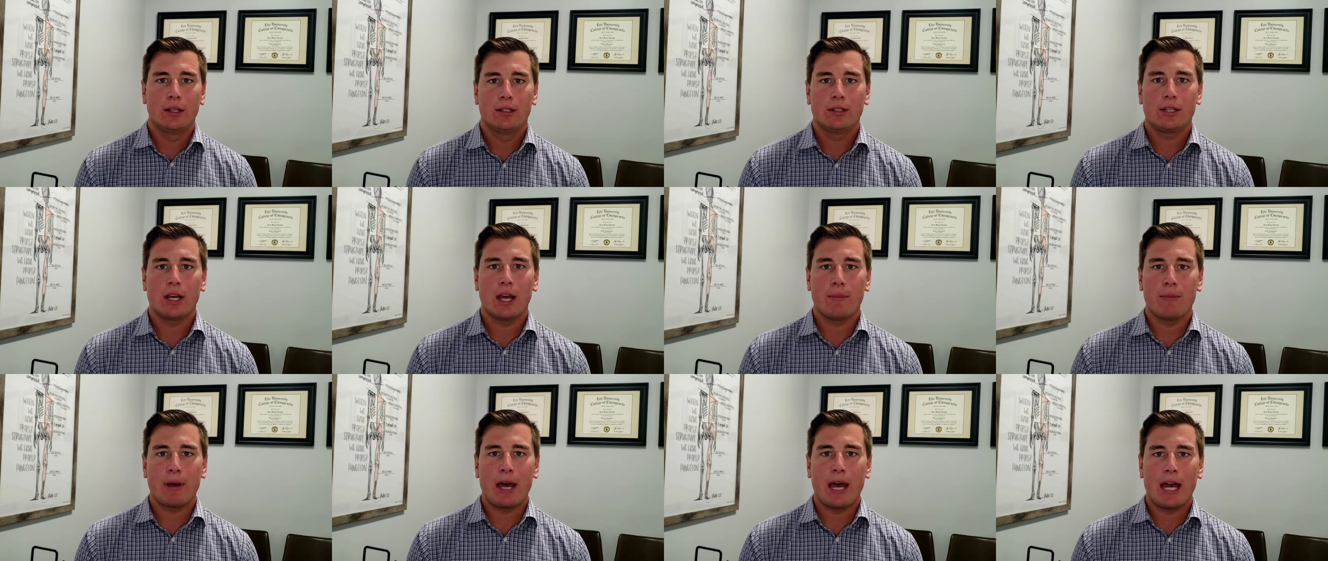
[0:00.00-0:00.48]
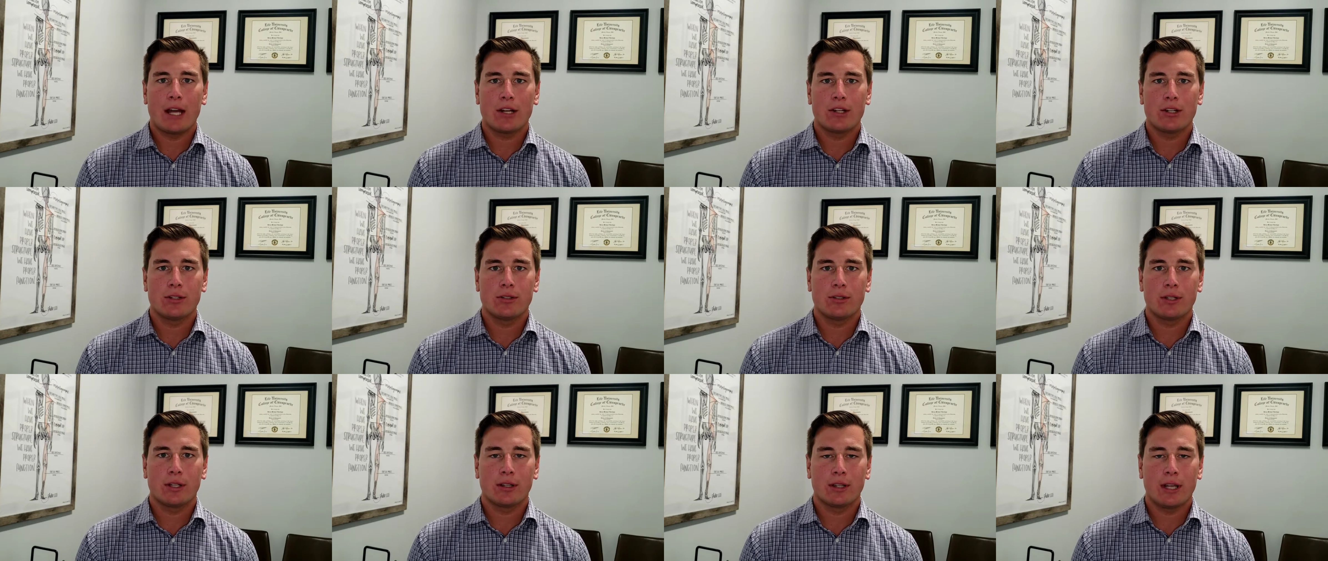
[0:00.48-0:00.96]
type
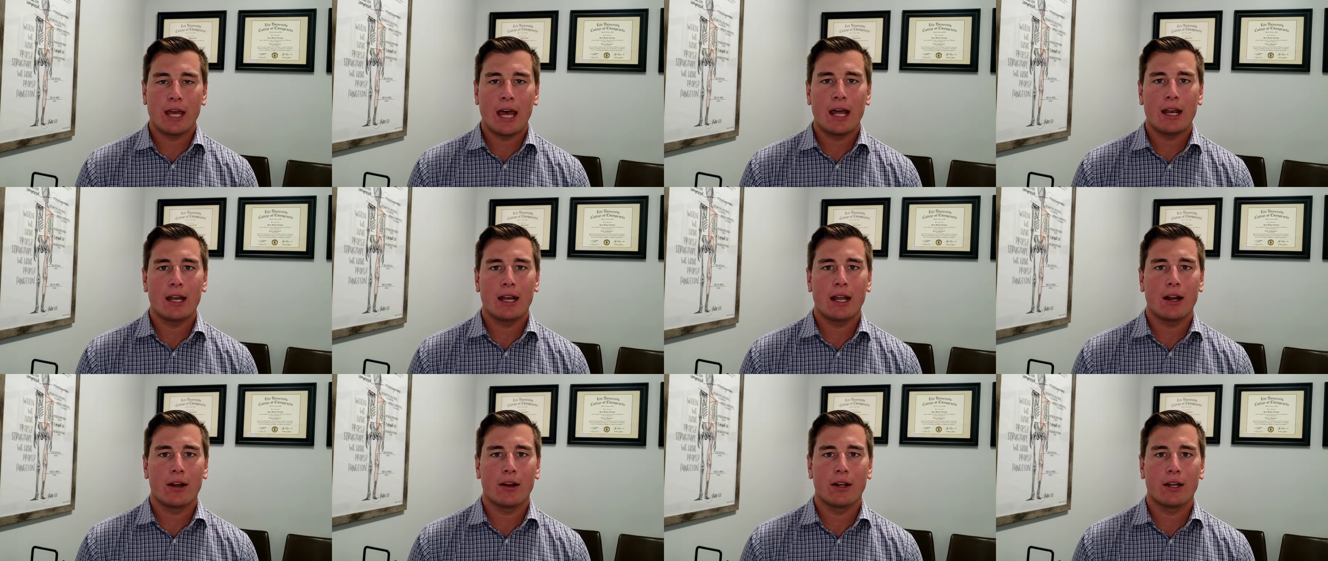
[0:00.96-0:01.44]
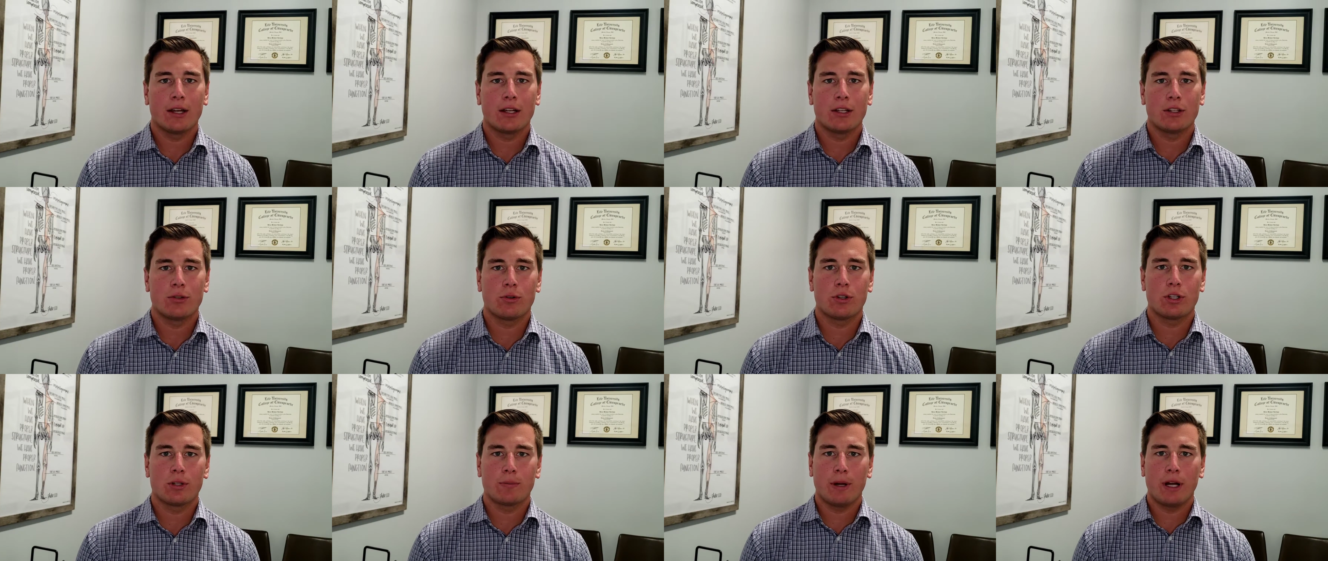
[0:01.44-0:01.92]
actions that area
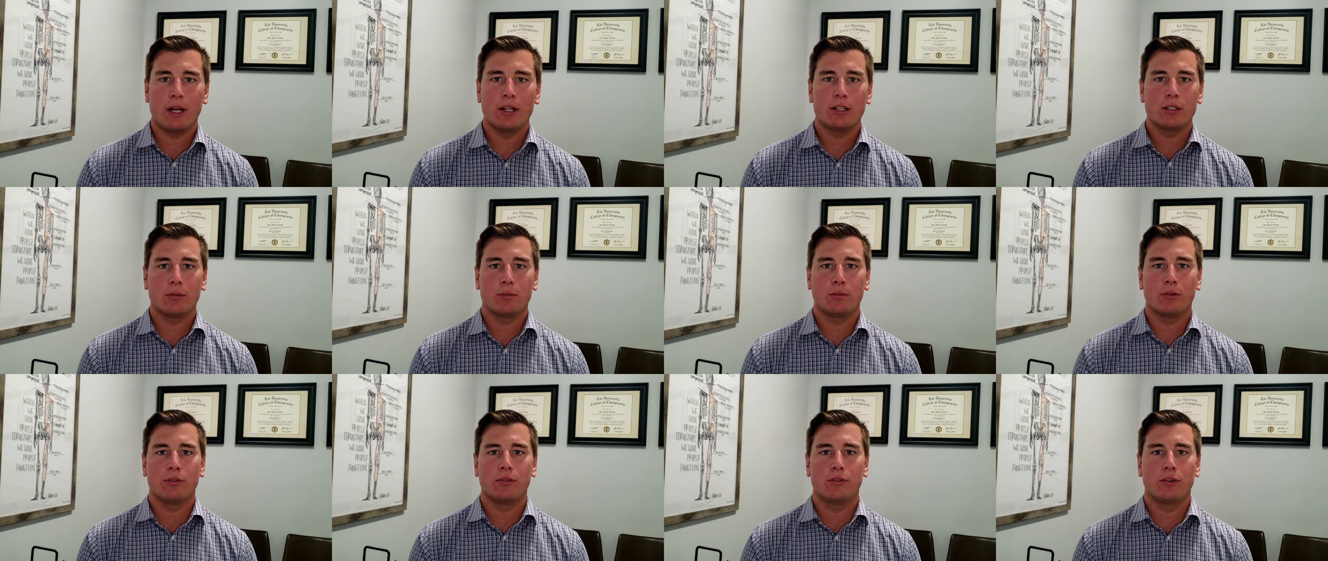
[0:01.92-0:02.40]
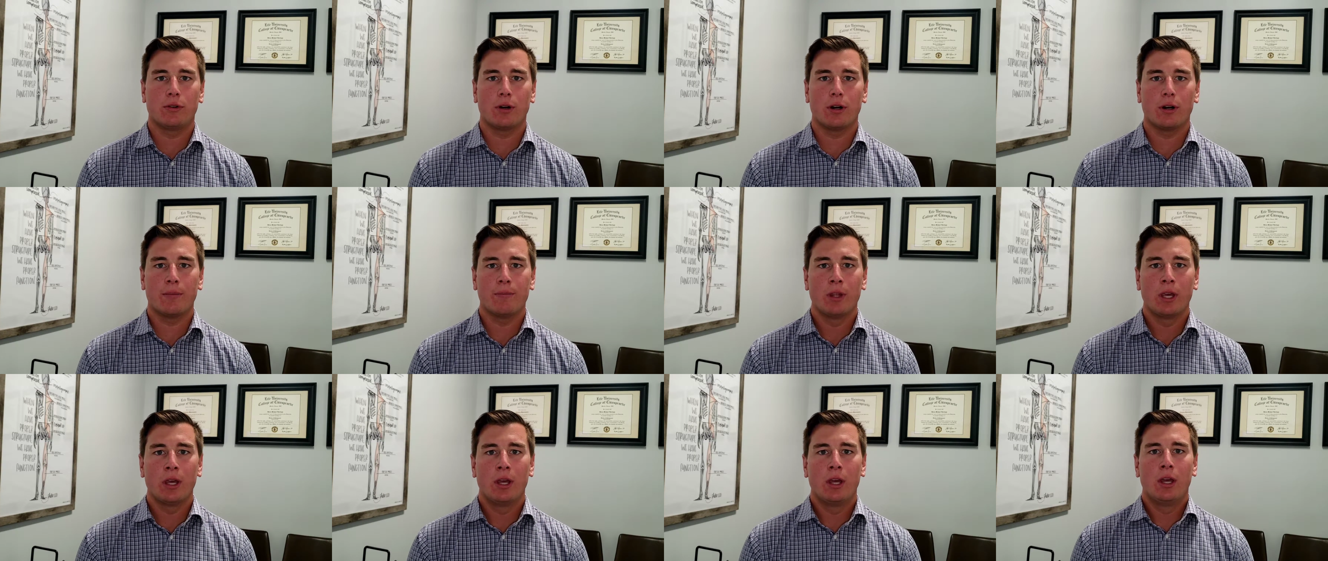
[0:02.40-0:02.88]
is responsible
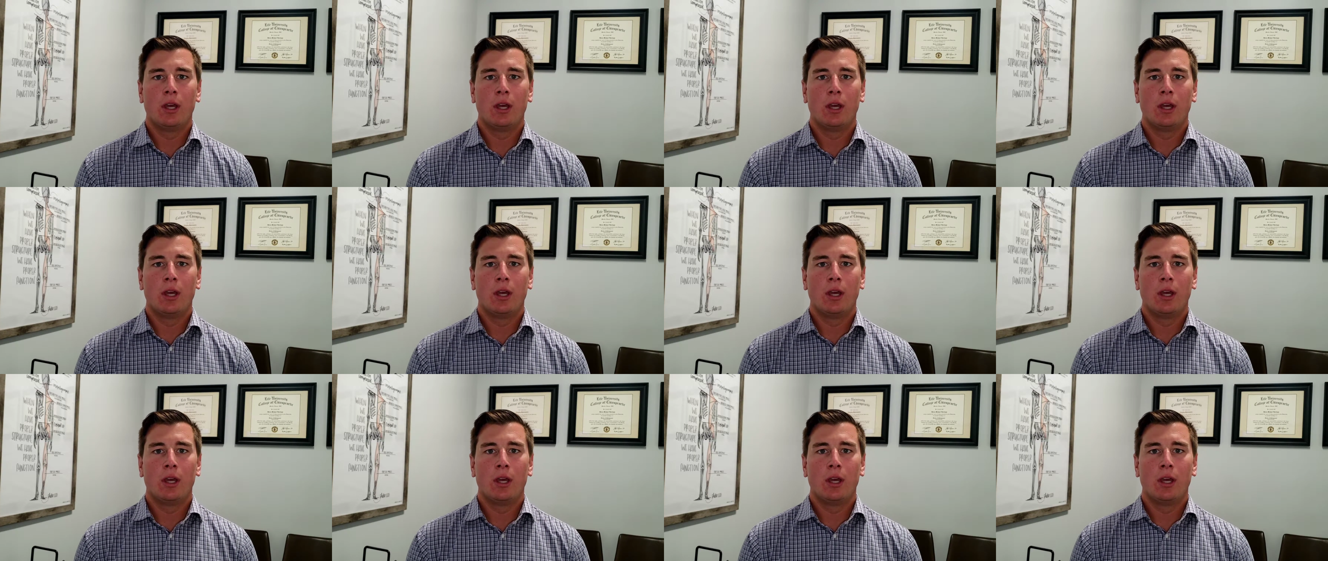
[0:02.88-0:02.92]
for.